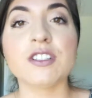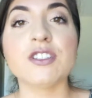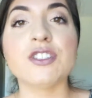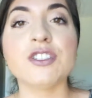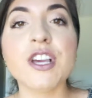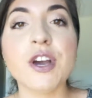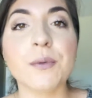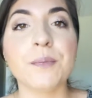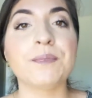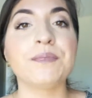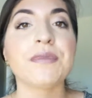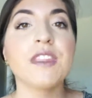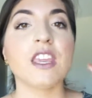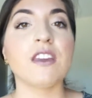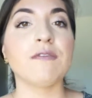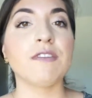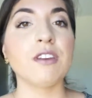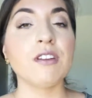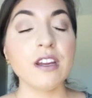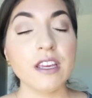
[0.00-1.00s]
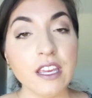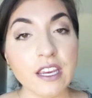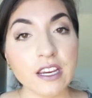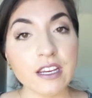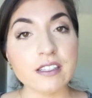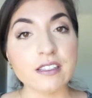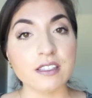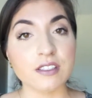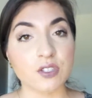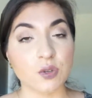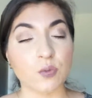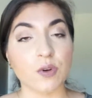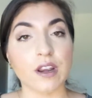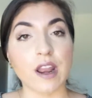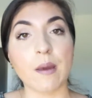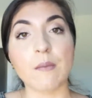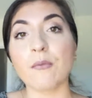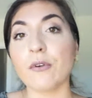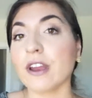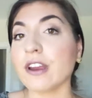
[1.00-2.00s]
So if you're curious as to what
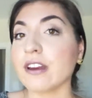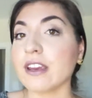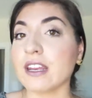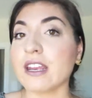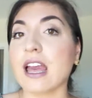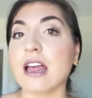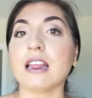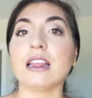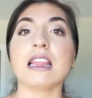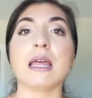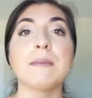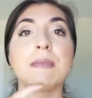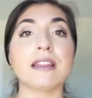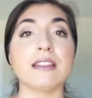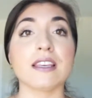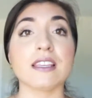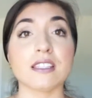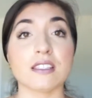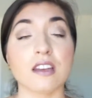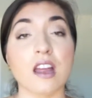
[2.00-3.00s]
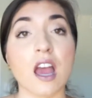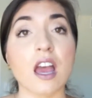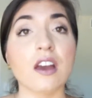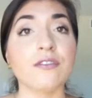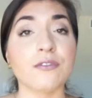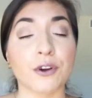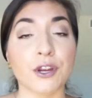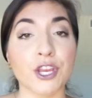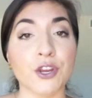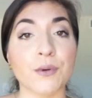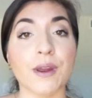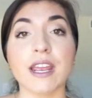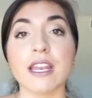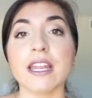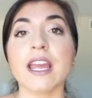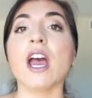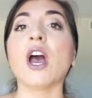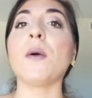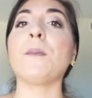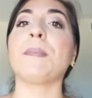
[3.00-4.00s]
I'm wearing, let me list it off for you right
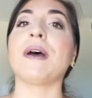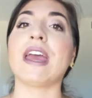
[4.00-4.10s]
now.